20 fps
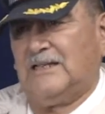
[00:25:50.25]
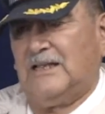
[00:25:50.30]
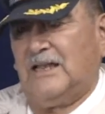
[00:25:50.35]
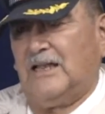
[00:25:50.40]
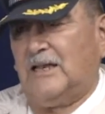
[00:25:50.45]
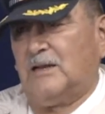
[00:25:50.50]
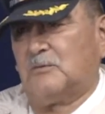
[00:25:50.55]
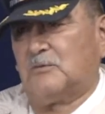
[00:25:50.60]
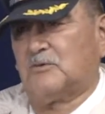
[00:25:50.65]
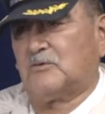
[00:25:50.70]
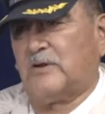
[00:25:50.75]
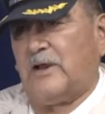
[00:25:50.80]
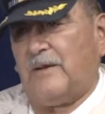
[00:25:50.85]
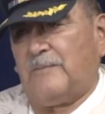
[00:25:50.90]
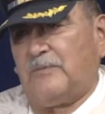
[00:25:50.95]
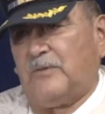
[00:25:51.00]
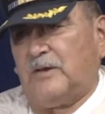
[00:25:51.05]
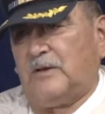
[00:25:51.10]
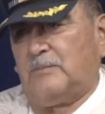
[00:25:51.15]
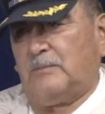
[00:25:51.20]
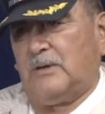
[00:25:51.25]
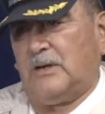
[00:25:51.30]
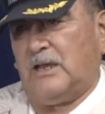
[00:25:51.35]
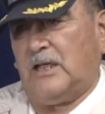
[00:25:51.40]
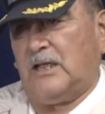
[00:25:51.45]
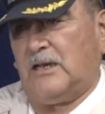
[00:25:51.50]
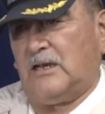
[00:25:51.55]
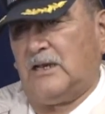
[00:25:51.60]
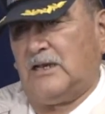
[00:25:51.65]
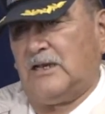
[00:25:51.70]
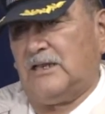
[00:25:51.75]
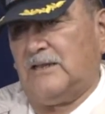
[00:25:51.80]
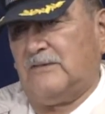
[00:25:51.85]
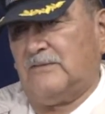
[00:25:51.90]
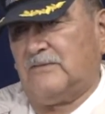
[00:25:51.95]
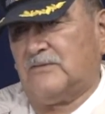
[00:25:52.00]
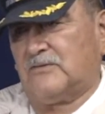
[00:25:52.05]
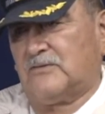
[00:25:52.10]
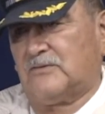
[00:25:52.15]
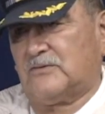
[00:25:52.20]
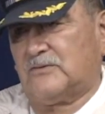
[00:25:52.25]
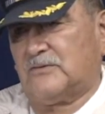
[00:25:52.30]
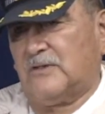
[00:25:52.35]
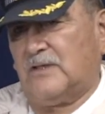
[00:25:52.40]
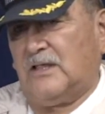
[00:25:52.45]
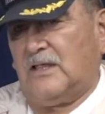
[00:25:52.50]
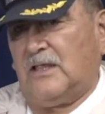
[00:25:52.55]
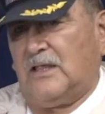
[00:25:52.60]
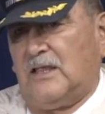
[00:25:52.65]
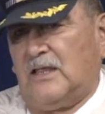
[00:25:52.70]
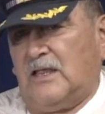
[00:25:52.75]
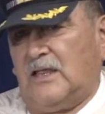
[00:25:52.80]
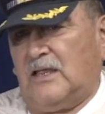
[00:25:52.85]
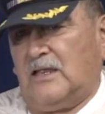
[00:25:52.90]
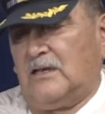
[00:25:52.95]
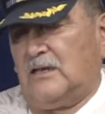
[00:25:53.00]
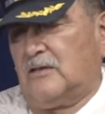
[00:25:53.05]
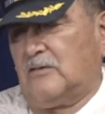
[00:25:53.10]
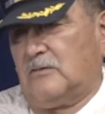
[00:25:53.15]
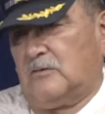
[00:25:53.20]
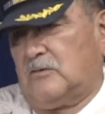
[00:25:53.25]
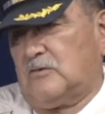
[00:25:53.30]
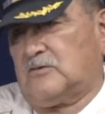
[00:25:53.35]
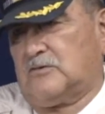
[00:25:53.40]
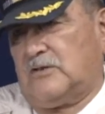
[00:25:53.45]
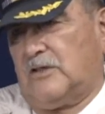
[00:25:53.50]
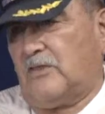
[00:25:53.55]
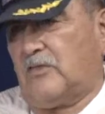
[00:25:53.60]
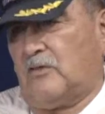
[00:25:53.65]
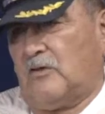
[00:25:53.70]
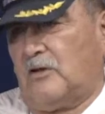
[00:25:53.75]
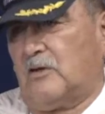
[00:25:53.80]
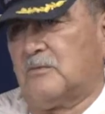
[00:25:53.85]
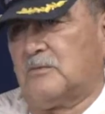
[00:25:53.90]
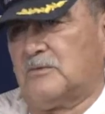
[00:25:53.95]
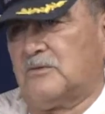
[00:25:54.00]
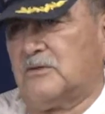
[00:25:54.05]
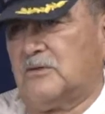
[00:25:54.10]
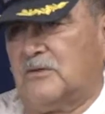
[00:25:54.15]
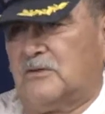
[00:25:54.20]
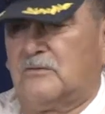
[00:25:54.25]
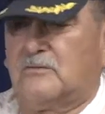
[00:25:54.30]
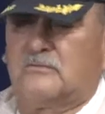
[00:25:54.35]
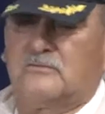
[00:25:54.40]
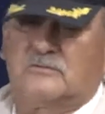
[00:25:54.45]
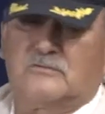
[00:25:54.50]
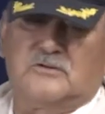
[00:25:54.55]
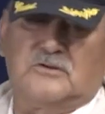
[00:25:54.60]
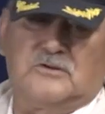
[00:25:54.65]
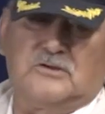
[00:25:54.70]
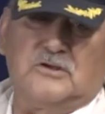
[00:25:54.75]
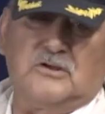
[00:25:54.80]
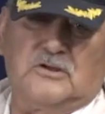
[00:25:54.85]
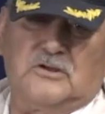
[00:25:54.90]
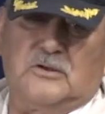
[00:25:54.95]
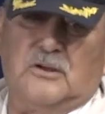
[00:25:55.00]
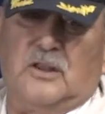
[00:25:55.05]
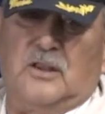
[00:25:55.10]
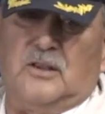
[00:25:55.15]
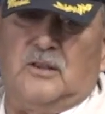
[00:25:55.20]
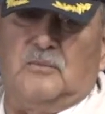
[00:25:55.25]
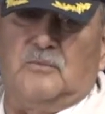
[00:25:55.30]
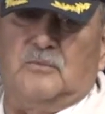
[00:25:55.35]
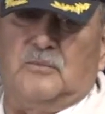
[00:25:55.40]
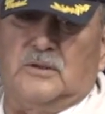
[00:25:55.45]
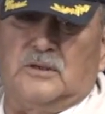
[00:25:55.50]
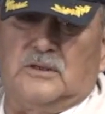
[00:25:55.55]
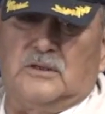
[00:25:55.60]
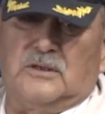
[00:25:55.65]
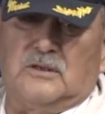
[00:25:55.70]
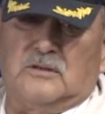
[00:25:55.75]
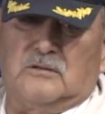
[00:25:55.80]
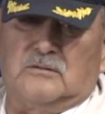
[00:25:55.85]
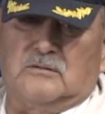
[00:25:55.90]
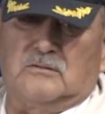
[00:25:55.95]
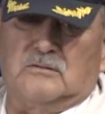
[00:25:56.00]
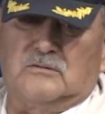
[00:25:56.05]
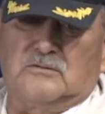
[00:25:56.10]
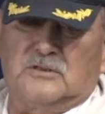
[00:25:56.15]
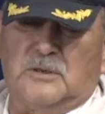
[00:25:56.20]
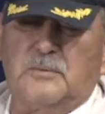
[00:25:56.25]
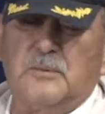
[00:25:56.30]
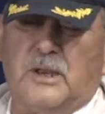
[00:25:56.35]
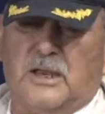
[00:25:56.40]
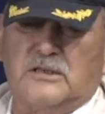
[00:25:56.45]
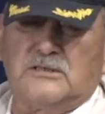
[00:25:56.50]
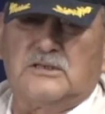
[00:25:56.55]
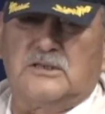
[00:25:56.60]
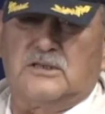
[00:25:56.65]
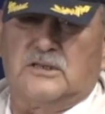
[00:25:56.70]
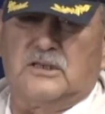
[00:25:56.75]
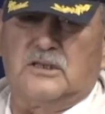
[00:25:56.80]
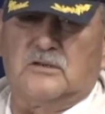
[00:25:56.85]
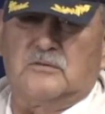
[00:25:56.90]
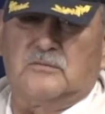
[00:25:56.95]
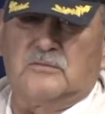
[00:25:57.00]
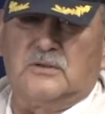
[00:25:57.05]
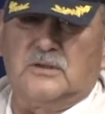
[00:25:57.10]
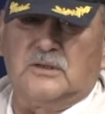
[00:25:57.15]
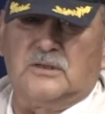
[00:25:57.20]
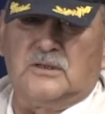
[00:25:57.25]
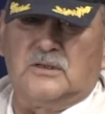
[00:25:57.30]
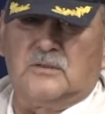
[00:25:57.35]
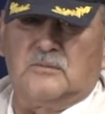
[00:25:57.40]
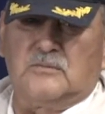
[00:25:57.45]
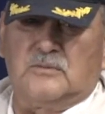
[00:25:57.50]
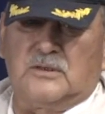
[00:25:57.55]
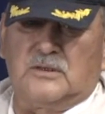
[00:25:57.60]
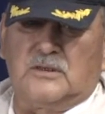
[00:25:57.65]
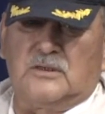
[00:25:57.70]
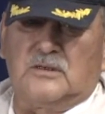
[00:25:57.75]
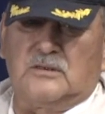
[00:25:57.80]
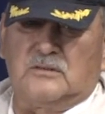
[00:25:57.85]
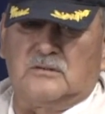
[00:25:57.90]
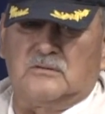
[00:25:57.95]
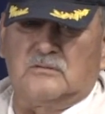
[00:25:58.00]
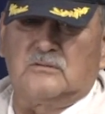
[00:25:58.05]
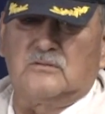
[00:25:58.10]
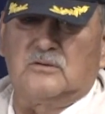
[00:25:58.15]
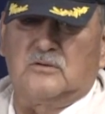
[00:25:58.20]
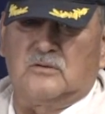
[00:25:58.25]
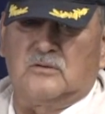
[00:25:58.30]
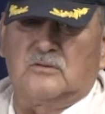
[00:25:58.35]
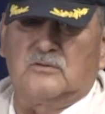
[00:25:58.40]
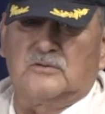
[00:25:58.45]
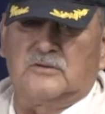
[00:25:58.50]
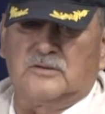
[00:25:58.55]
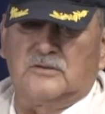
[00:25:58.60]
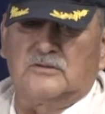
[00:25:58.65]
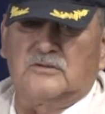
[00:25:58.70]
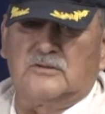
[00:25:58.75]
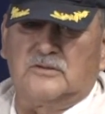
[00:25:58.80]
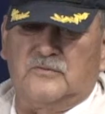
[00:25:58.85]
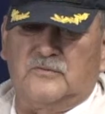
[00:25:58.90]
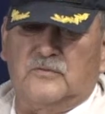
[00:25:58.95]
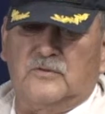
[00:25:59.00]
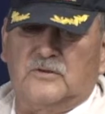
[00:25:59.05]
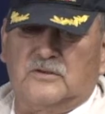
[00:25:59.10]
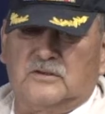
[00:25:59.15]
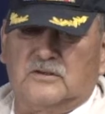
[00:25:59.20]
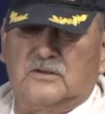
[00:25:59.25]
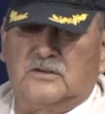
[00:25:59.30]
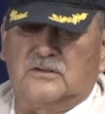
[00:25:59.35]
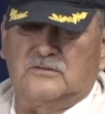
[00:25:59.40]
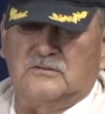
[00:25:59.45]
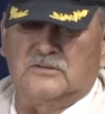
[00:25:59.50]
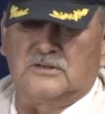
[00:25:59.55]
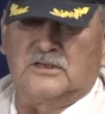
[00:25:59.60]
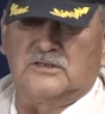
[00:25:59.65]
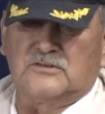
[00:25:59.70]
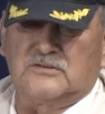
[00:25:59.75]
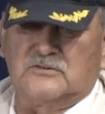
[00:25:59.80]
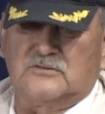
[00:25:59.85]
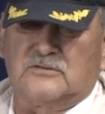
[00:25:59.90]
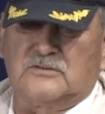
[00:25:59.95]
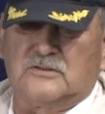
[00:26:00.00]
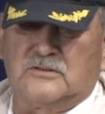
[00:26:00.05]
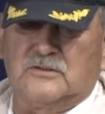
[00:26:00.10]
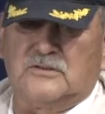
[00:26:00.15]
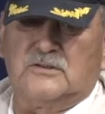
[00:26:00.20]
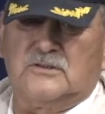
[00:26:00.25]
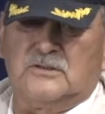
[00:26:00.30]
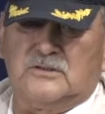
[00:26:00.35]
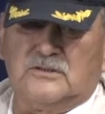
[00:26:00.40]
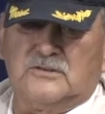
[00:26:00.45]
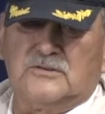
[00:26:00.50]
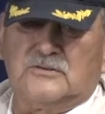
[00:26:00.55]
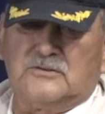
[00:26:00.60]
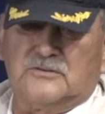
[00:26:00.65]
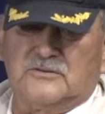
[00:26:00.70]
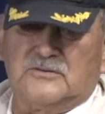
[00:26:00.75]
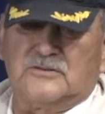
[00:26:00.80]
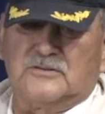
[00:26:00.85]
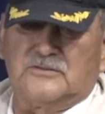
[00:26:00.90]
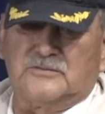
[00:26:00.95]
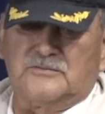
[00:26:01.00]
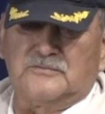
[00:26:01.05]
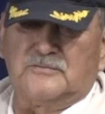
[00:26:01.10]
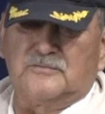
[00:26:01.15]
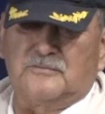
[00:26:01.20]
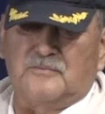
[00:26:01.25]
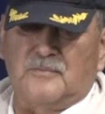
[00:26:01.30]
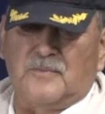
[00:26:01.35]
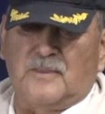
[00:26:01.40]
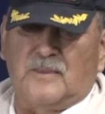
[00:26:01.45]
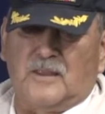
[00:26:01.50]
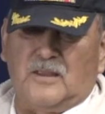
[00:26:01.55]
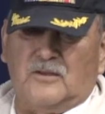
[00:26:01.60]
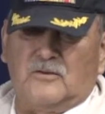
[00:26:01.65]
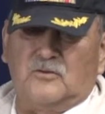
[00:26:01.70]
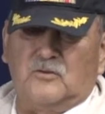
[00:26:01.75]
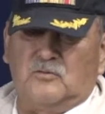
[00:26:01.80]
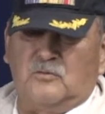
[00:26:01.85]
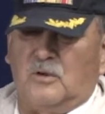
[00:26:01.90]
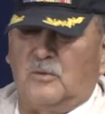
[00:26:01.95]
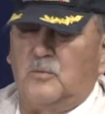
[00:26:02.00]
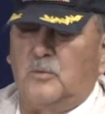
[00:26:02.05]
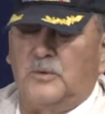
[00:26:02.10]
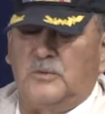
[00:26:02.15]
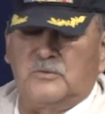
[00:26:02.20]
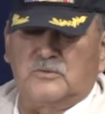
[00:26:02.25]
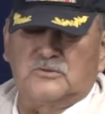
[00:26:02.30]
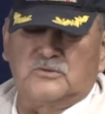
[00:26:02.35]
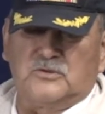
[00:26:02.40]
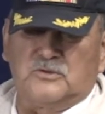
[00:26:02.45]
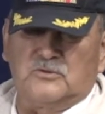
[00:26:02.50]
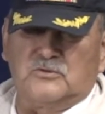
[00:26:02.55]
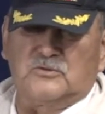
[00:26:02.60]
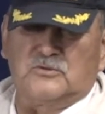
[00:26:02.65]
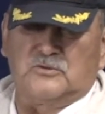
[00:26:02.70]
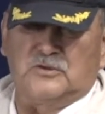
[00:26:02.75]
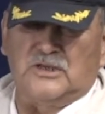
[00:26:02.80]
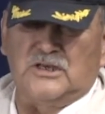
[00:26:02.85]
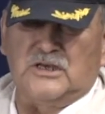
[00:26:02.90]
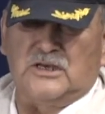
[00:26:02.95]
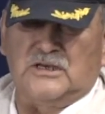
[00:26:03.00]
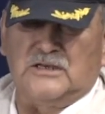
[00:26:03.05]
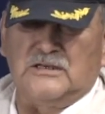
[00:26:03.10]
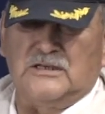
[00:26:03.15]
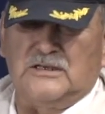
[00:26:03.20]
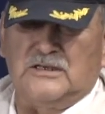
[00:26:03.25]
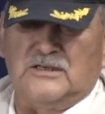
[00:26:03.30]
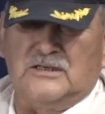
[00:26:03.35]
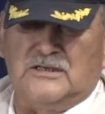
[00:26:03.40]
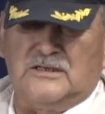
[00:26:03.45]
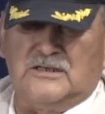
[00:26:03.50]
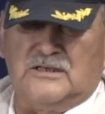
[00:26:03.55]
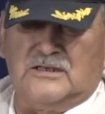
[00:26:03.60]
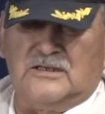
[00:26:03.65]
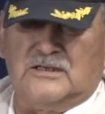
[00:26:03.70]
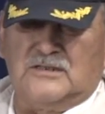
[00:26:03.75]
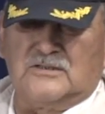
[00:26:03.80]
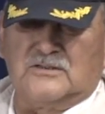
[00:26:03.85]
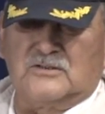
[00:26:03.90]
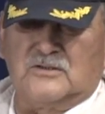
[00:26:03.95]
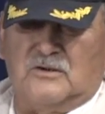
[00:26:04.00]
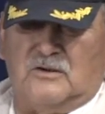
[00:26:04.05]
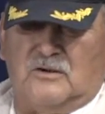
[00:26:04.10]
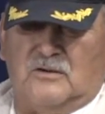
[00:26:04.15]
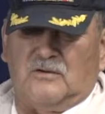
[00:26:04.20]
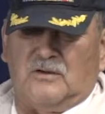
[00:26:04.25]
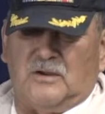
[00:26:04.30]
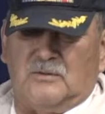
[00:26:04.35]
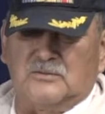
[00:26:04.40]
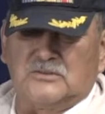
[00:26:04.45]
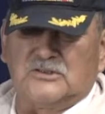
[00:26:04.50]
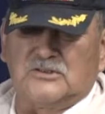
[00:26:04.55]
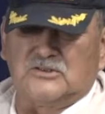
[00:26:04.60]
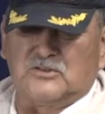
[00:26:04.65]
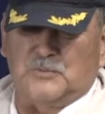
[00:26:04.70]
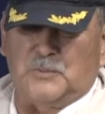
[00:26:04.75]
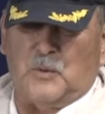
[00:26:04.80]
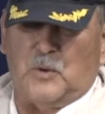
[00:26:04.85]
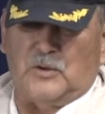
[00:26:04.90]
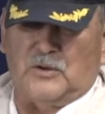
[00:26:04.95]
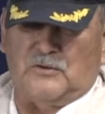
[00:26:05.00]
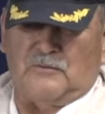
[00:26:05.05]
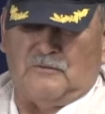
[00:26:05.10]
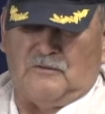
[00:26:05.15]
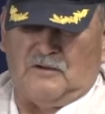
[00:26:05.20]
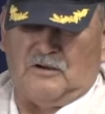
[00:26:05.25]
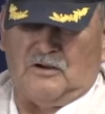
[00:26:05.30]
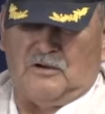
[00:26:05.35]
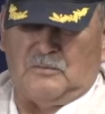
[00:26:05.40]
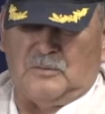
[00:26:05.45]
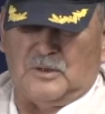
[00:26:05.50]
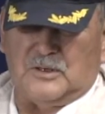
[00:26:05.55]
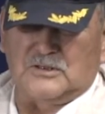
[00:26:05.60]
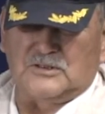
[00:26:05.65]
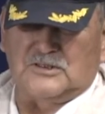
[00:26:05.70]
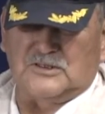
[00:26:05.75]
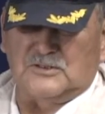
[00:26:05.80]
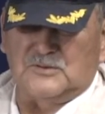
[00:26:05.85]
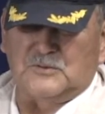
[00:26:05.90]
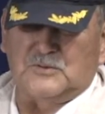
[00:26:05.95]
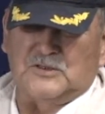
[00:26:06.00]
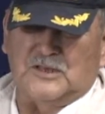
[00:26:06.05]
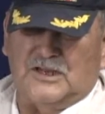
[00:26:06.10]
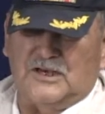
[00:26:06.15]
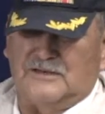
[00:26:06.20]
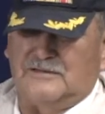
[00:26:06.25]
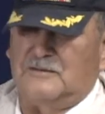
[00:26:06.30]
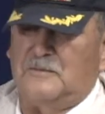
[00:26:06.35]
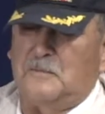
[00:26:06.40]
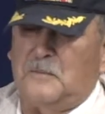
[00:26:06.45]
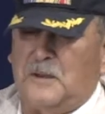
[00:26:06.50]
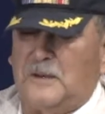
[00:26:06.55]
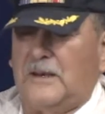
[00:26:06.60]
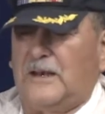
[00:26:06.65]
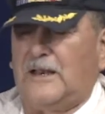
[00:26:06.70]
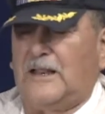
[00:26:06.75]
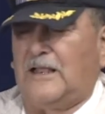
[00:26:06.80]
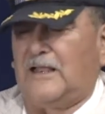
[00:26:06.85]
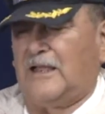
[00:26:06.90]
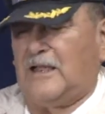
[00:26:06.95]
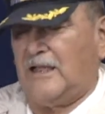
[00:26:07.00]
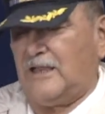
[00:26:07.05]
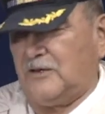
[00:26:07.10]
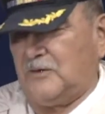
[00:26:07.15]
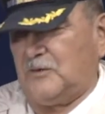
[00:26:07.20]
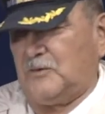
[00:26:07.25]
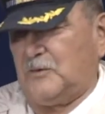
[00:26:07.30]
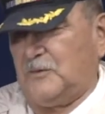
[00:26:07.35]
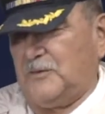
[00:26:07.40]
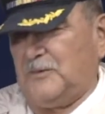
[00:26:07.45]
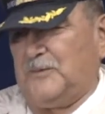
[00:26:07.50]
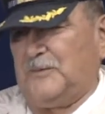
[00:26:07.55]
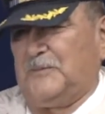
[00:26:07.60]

And it was wrapped in banana leaves, and of uh, course they thought it was you know good, but uh, some guys did eat them, but uh, you know there's different uh, taste to the, to the, to what we was used to eating. So I was disappointed there because this was not a tamale like I knew.